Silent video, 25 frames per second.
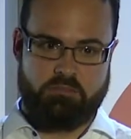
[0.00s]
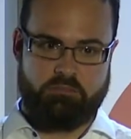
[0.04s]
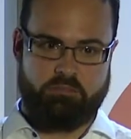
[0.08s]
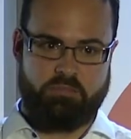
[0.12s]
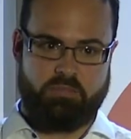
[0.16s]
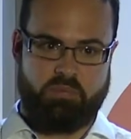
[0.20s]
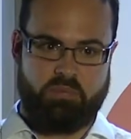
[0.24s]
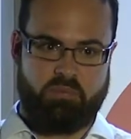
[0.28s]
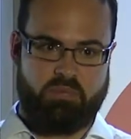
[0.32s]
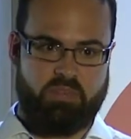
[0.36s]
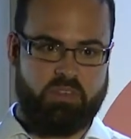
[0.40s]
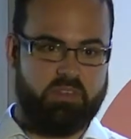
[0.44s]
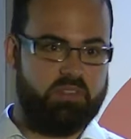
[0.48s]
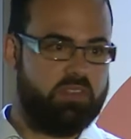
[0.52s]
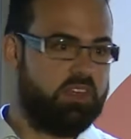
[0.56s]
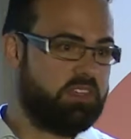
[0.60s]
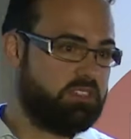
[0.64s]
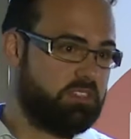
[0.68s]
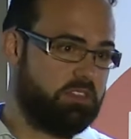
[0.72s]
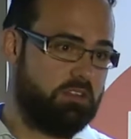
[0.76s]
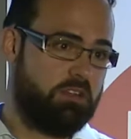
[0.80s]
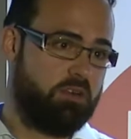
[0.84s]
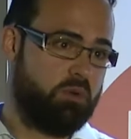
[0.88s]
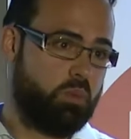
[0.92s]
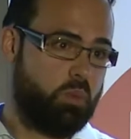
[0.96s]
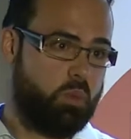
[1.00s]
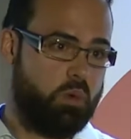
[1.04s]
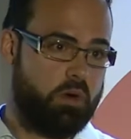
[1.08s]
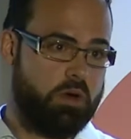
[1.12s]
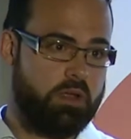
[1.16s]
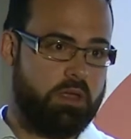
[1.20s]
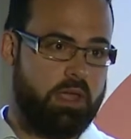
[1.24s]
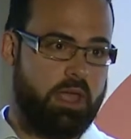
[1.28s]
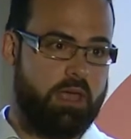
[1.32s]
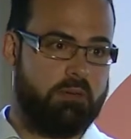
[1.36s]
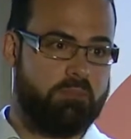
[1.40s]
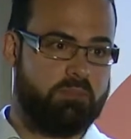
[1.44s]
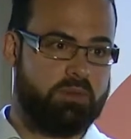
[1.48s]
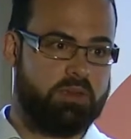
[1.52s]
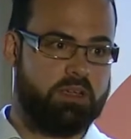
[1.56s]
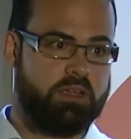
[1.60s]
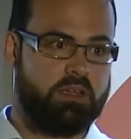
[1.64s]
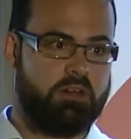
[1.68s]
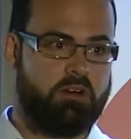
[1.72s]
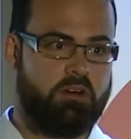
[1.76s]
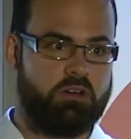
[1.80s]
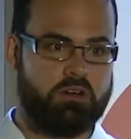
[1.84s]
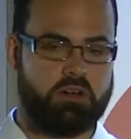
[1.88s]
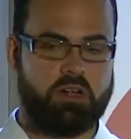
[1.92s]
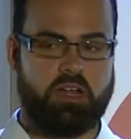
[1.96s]
I think there's a lot of work happening
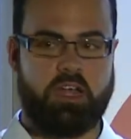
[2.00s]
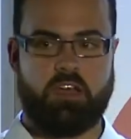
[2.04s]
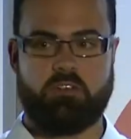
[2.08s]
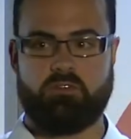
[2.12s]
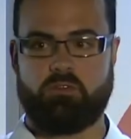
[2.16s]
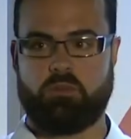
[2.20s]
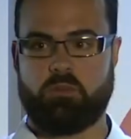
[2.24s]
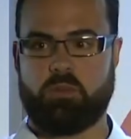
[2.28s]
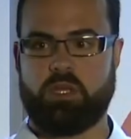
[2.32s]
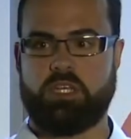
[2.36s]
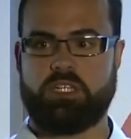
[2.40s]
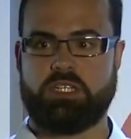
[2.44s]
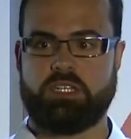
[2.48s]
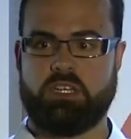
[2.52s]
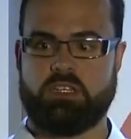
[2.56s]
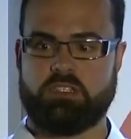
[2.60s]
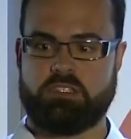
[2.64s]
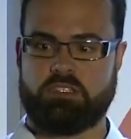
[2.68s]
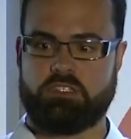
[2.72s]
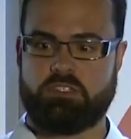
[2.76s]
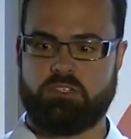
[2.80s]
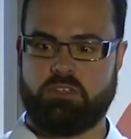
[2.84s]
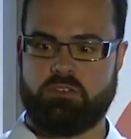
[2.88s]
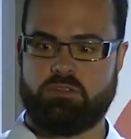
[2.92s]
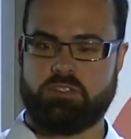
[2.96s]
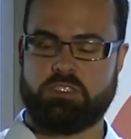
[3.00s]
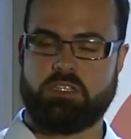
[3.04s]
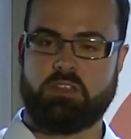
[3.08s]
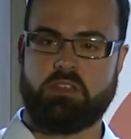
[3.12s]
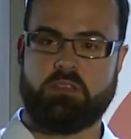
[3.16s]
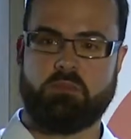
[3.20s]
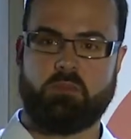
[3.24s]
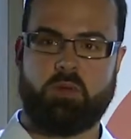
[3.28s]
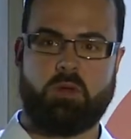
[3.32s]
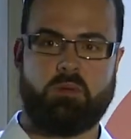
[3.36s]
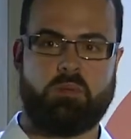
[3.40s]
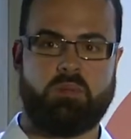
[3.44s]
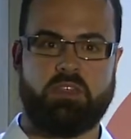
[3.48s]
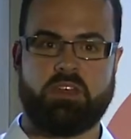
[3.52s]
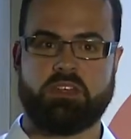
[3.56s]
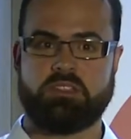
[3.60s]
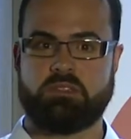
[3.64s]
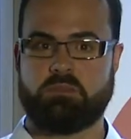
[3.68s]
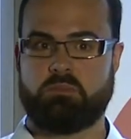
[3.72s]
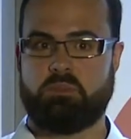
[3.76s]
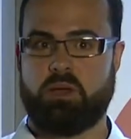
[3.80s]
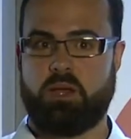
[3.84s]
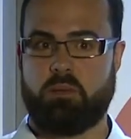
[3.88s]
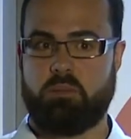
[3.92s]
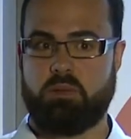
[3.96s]
on CloudFormation as a service at the moment. There's a
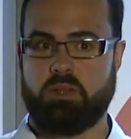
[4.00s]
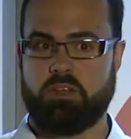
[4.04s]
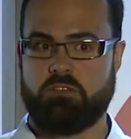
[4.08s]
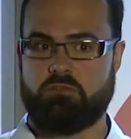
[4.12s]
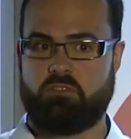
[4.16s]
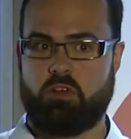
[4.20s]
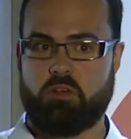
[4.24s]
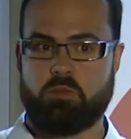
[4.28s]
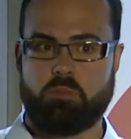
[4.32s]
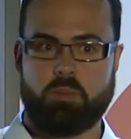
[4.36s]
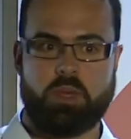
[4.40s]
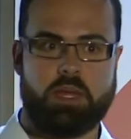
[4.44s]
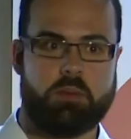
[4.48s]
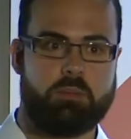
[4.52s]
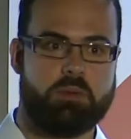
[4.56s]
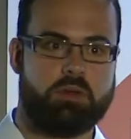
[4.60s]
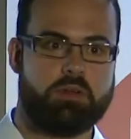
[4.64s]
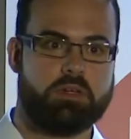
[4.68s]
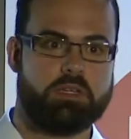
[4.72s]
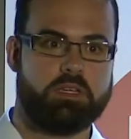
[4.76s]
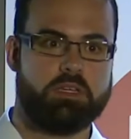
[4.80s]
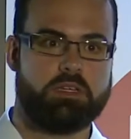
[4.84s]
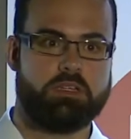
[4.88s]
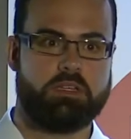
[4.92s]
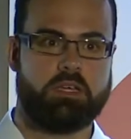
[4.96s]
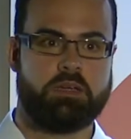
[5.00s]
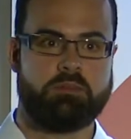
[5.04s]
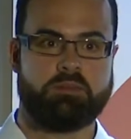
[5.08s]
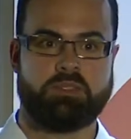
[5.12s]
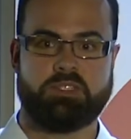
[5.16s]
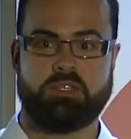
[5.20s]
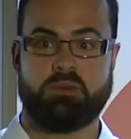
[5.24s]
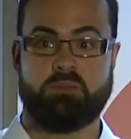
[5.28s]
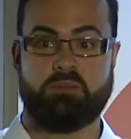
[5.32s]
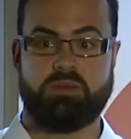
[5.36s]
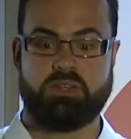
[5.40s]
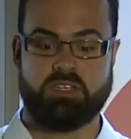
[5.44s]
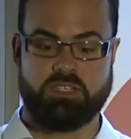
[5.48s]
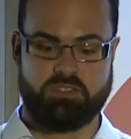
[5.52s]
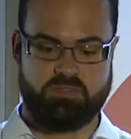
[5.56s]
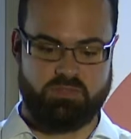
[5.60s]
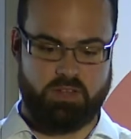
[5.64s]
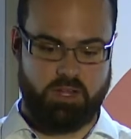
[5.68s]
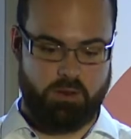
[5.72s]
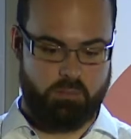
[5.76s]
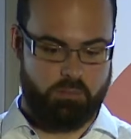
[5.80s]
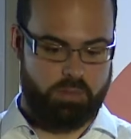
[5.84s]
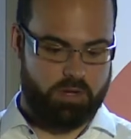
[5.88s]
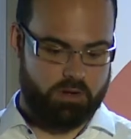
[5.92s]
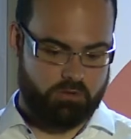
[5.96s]
public roadmap on GitHub, so please
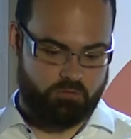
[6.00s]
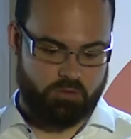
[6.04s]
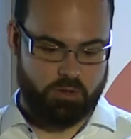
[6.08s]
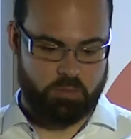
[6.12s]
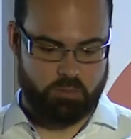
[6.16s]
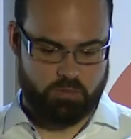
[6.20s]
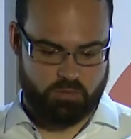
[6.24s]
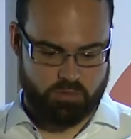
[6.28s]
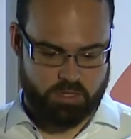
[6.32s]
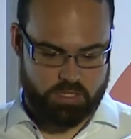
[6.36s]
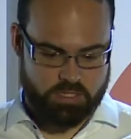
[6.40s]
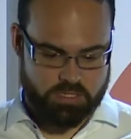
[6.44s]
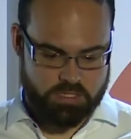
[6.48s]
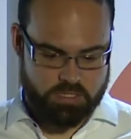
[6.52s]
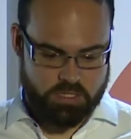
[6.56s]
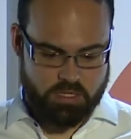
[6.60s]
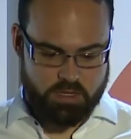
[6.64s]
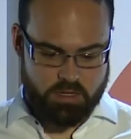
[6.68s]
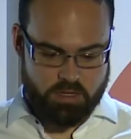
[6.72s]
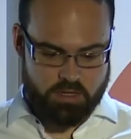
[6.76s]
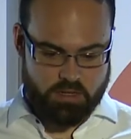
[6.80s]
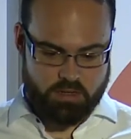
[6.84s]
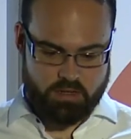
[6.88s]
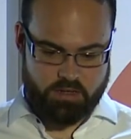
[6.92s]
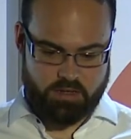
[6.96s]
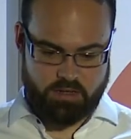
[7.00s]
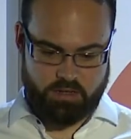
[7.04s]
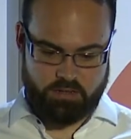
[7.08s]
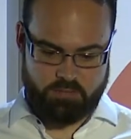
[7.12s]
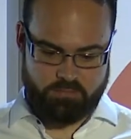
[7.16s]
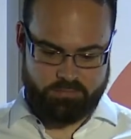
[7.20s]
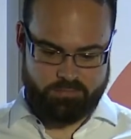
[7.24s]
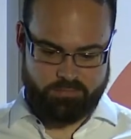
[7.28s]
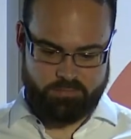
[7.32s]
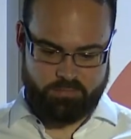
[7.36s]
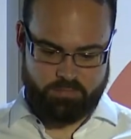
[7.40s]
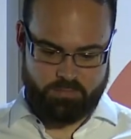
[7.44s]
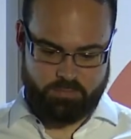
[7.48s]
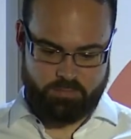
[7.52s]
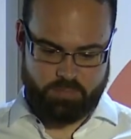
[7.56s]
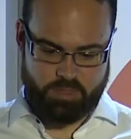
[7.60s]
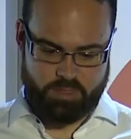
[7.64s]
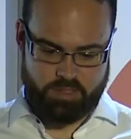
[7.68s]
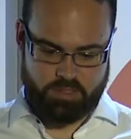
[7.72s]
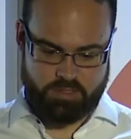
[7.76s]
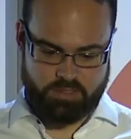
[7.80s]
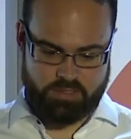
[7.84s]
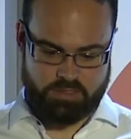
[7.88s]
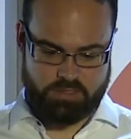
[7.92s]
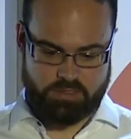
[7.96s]
file bug reports.
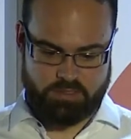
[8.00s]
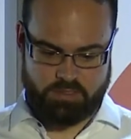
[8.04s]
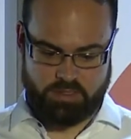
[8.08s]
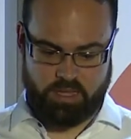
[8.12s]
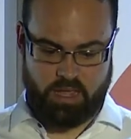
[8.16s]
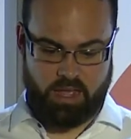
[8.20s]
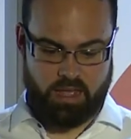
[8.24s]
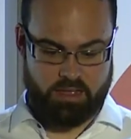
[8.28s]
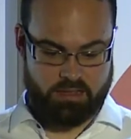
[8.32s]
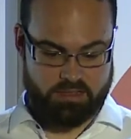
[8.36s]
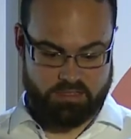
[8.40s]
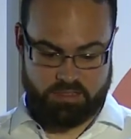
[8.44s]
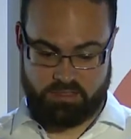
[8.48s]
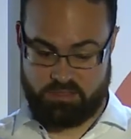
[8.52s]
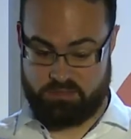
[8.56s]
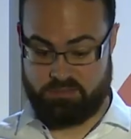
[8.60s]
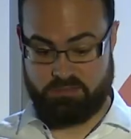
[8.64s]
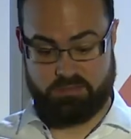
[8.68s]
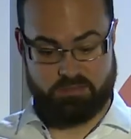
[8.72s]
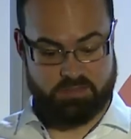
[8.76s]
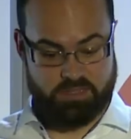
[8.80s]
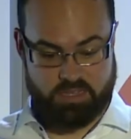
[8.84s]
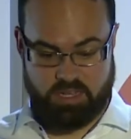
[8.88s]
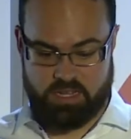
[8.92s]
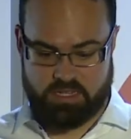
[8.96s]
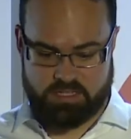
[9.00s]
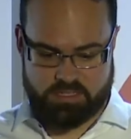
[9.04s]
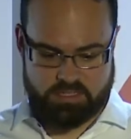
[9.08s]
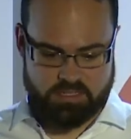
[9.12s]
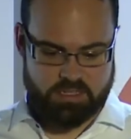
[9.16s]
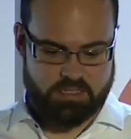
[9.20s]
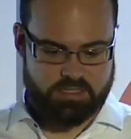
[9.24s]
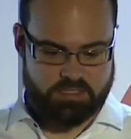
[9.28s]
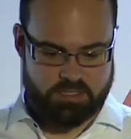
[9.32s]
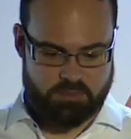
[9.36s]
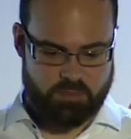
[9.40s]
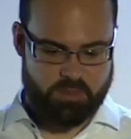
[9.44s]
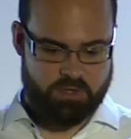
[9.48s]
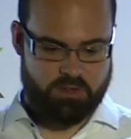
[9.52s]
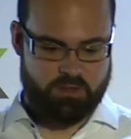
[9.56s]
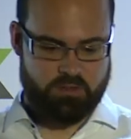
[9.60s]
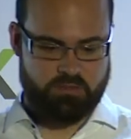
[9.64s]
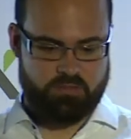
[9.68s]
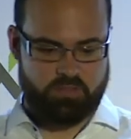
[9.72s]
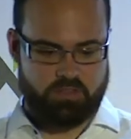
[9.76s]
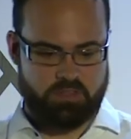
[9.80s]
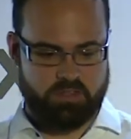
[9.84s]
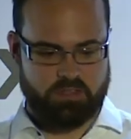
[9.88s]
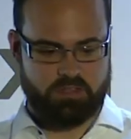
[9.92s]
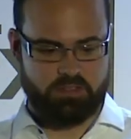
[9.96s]
Because, yeah, it's a bit of
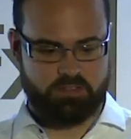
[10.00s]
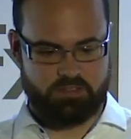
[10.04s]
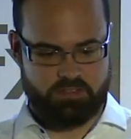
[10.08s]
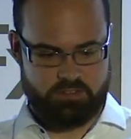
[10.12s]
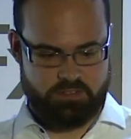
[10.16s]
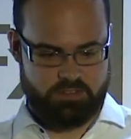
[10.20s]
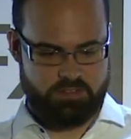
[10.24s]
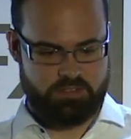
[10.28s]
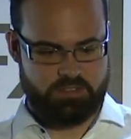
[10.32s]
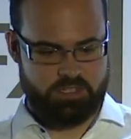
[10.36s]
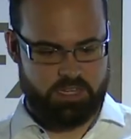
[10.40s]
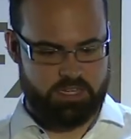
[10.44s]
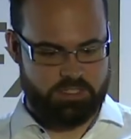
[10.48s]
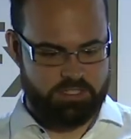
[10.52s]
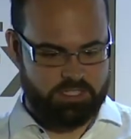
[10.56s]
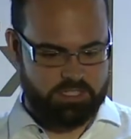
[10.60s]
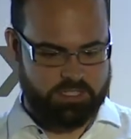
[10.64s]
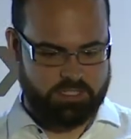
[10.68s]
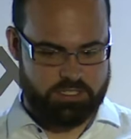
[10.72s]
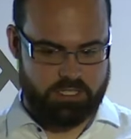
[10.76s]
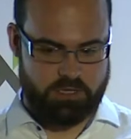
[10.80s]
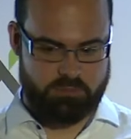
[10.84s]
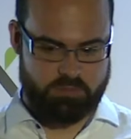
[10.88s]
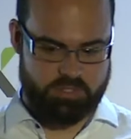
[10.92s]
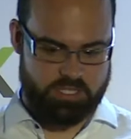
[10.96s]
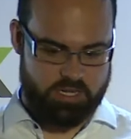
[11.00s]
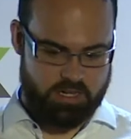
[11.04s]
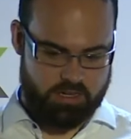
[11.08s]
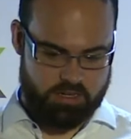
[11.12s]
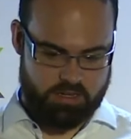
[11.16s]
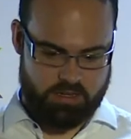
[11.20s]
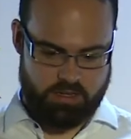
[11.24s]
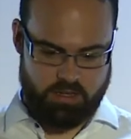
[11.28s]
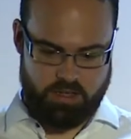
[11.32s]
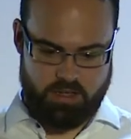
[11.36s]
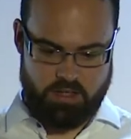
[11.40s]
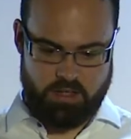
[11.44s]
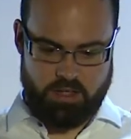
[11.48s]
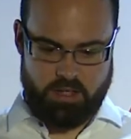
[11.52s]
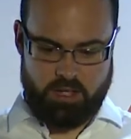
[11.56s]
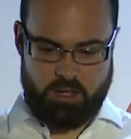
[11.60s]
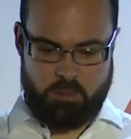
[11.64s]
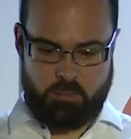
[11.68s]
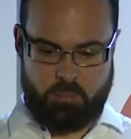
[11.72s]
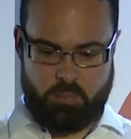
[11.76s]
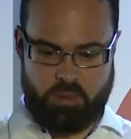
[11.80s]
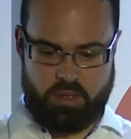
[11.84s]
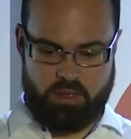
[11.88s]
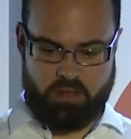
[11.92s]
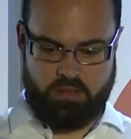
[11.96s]
a touchy subject.
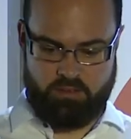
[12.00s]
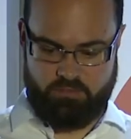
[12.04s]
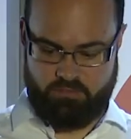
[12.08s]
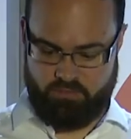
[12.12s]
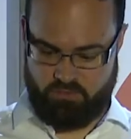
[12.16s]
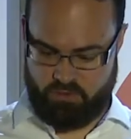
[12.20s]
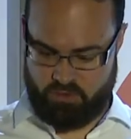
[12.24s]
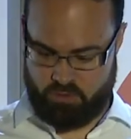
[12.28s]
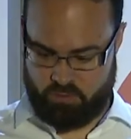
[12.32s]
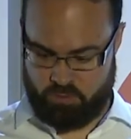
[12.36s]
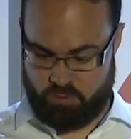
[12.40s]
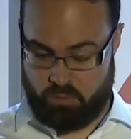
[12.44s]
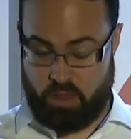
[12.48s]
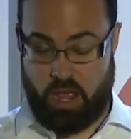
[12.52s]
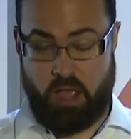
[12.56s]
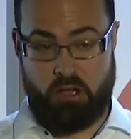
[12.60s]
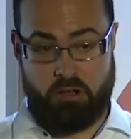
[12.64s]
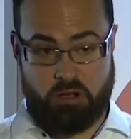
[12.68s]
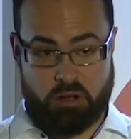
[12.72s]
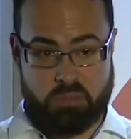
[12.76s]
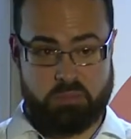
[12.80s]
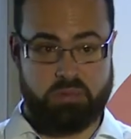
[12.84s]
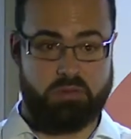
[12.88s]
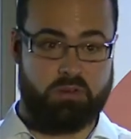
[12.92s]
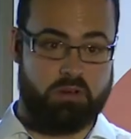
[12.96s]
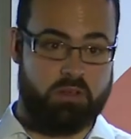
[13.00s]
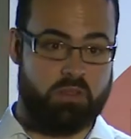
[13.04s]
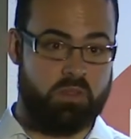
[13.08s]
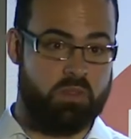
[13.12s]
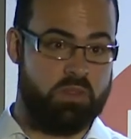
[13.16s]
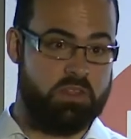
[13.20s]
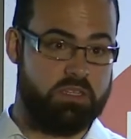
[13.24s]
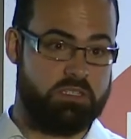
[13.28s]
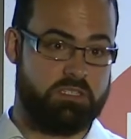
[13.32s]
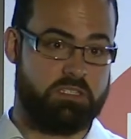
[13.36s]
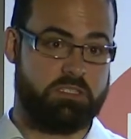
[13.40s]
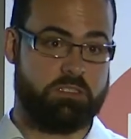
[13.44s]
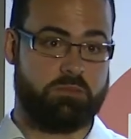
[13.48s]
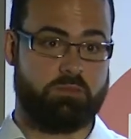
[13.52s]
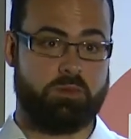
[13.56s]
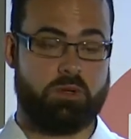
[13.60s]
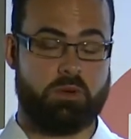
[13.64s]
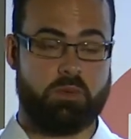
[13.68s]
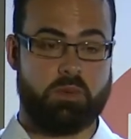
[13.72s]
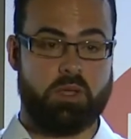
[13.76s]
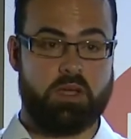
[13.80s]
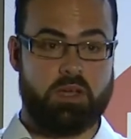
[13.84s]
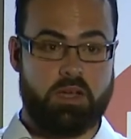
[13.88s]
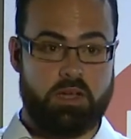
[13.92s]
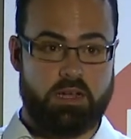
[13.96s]
But from our point, this is where
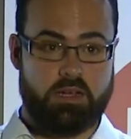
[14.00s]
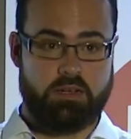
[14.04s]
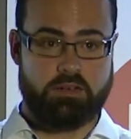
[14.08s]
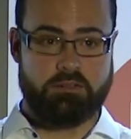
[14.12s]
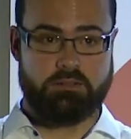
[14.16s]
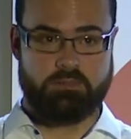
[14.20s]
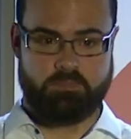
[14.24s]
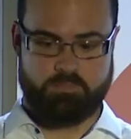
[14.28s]
we are.